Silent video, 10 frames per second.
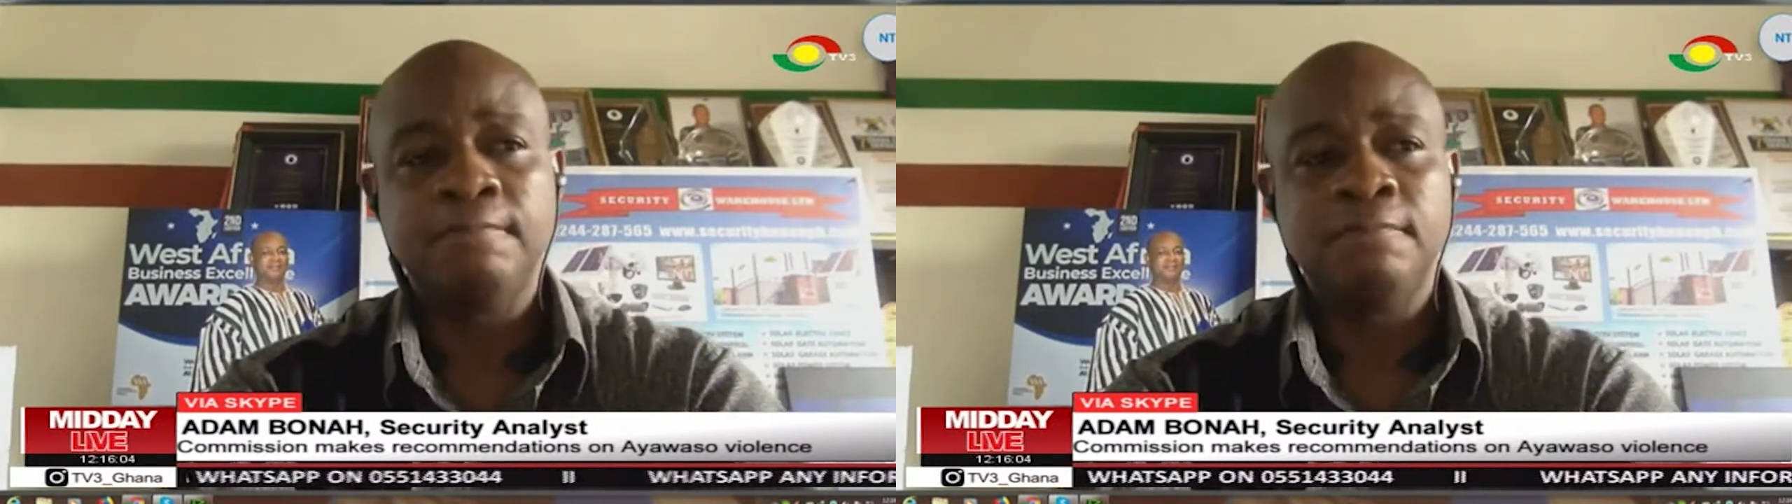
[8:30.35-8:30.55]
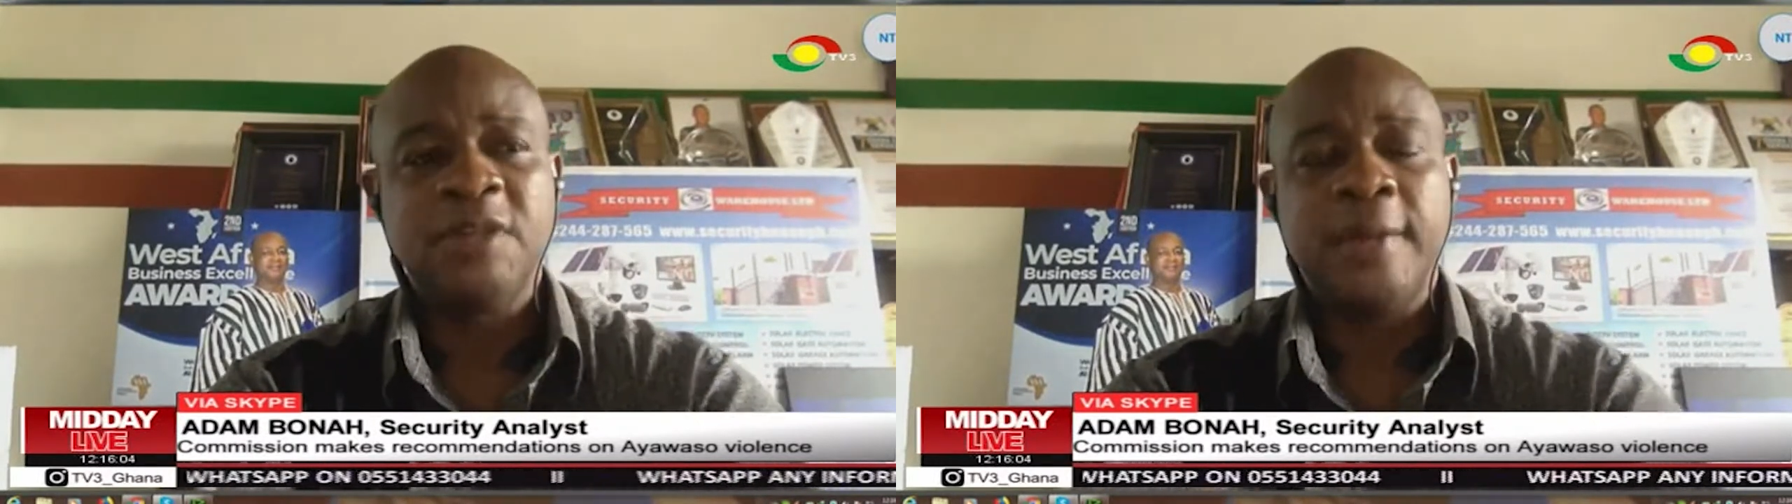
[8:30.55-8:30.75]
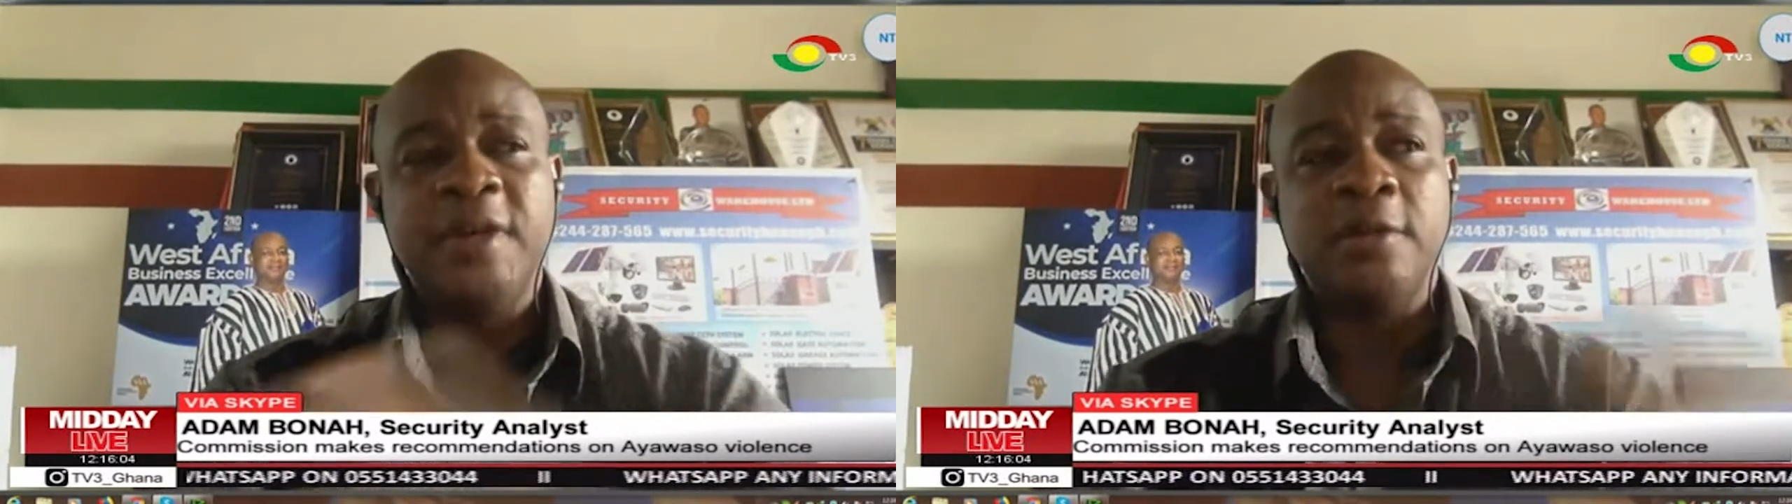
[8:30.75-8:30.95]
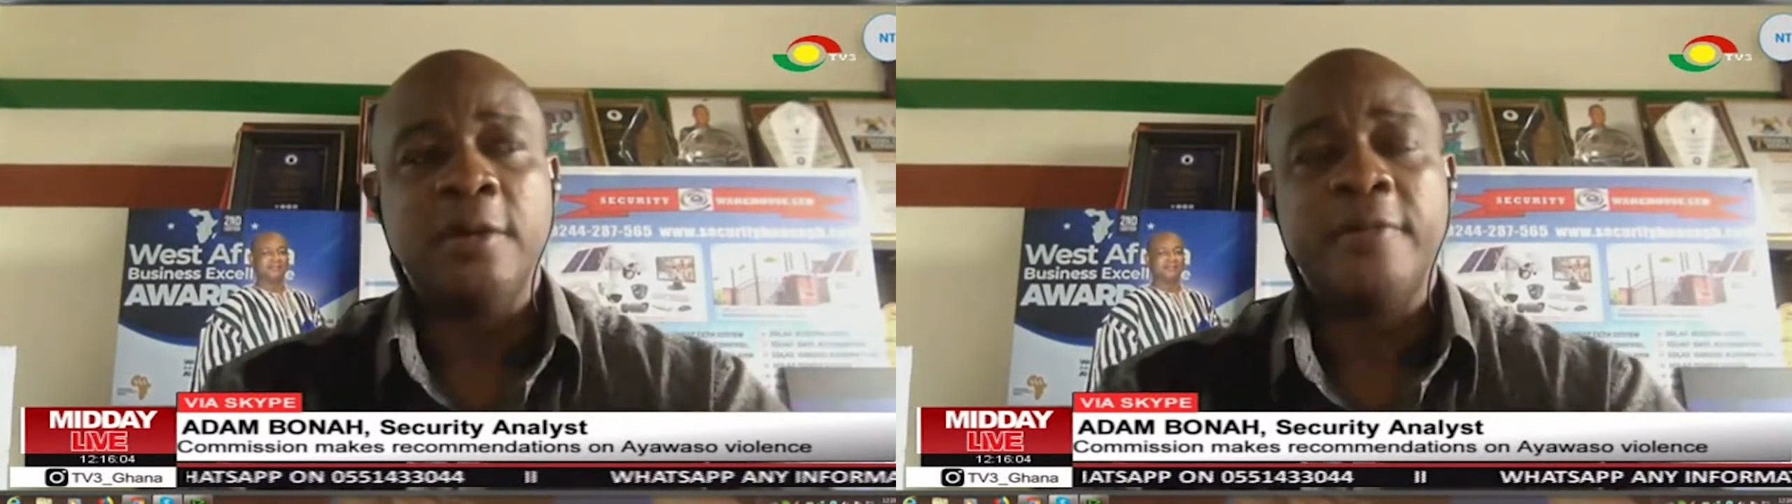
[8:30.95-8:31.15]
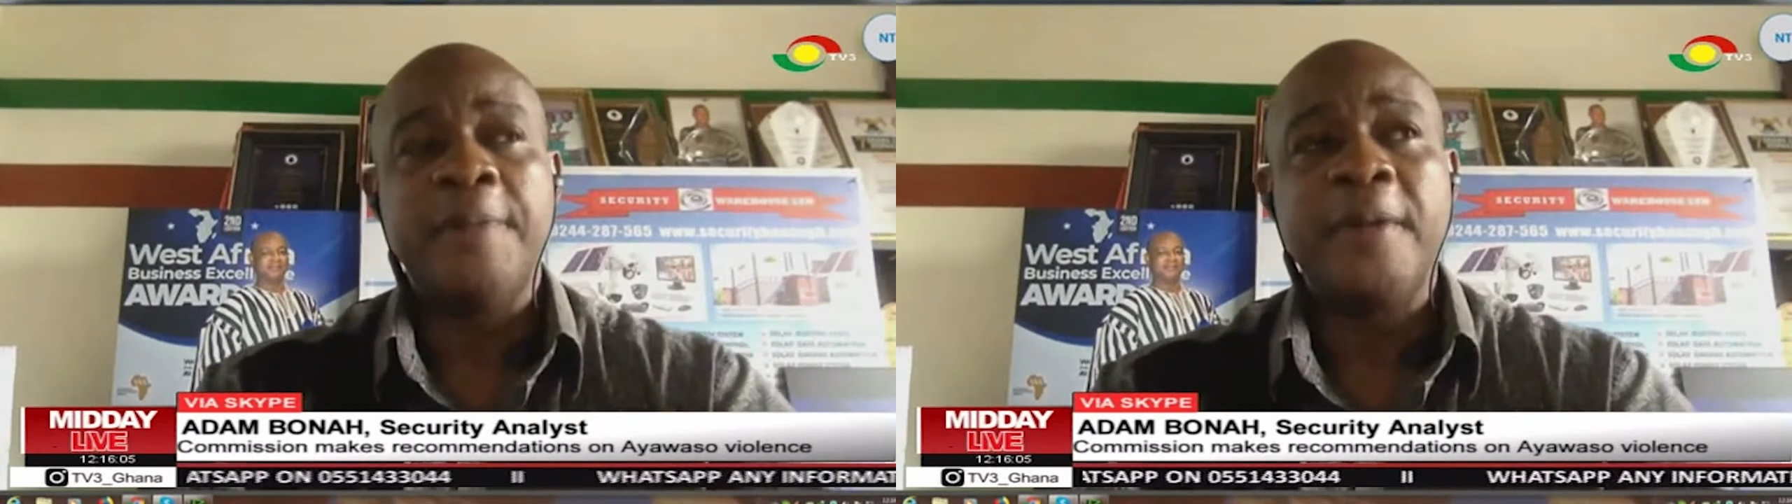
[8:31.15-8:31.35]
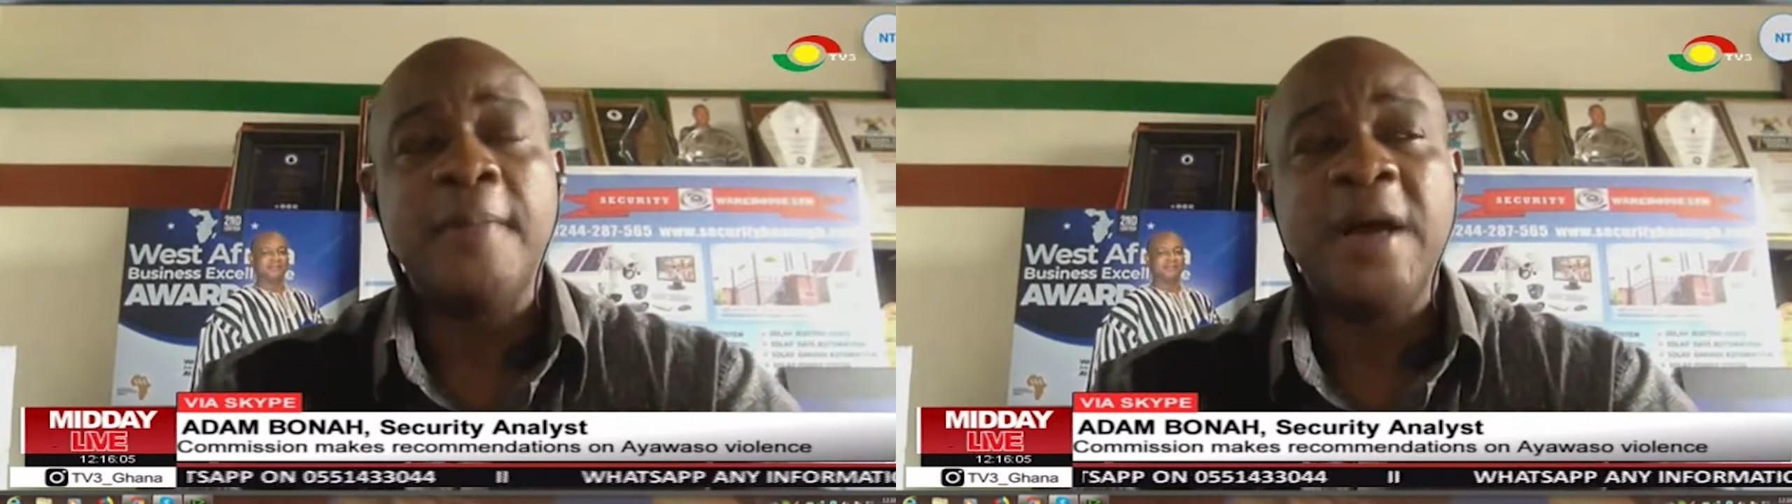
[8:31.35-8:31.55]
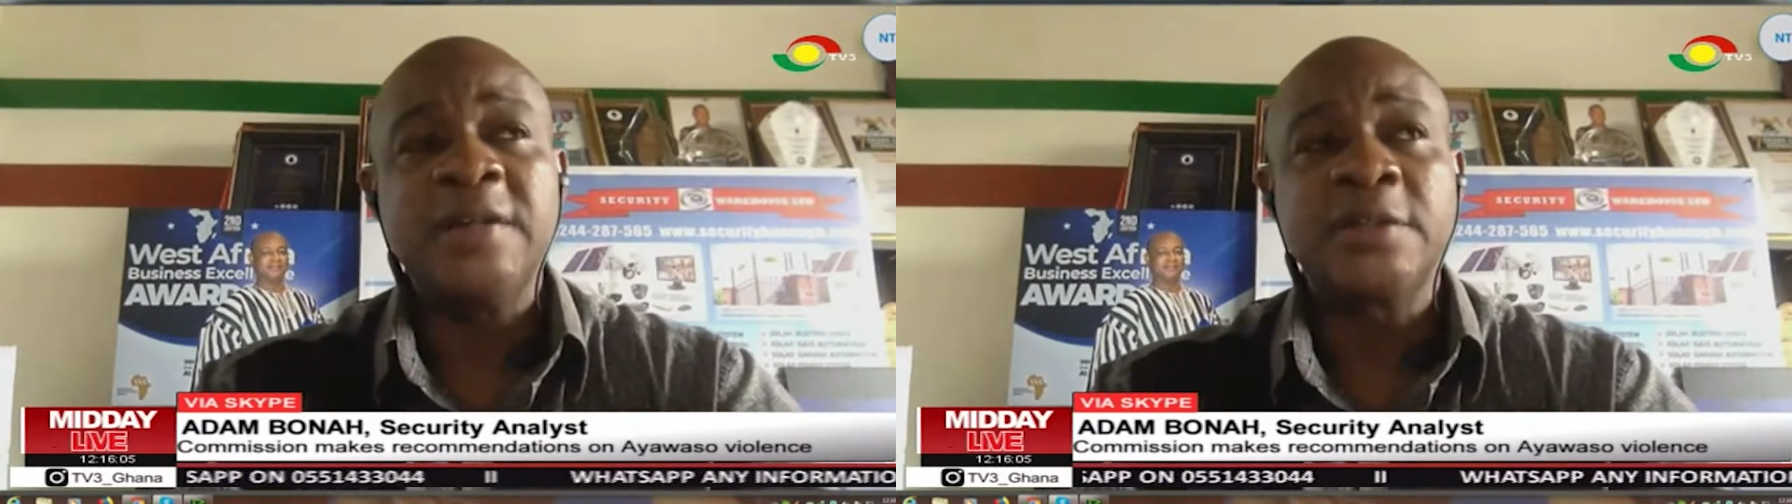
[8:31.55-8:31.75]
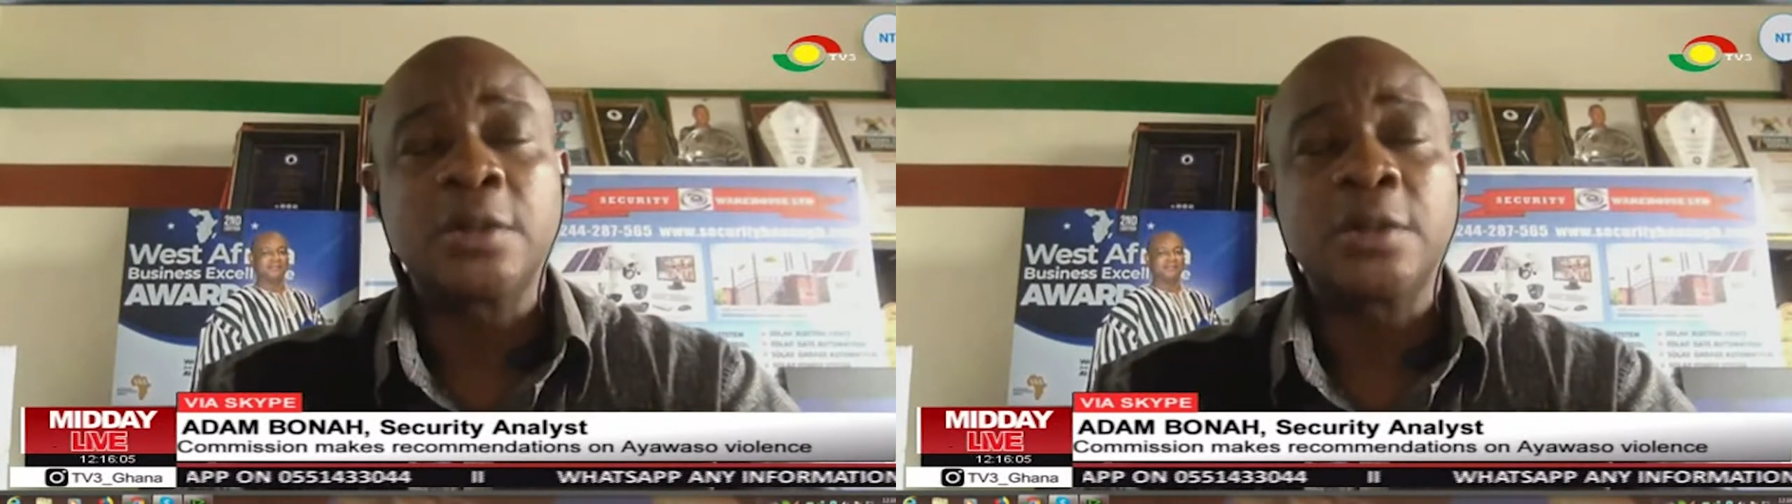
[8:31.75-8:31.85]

Mm. I hmm. mean, reprimand